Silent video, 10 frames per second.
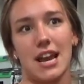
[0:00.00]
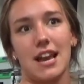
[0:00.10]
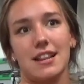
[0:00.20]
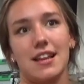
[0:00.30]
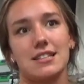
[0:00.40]

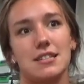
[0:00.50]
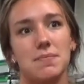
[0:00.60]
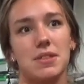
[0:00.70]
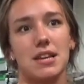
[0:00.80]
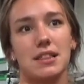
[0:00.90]
and that's
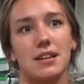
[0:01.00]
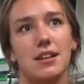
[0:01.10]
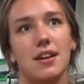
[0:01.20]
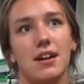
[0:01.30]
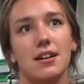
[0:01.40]
something
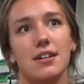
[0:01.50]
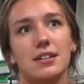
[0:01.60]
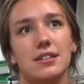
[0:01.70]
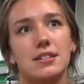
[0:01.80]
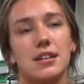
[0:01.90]
that
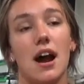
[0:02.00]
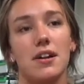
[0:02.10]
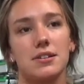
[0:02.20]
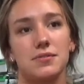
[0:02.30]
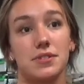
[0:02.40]

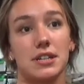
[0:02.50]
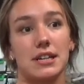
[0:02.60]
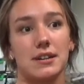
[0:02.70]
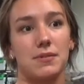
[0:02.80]
Tara's really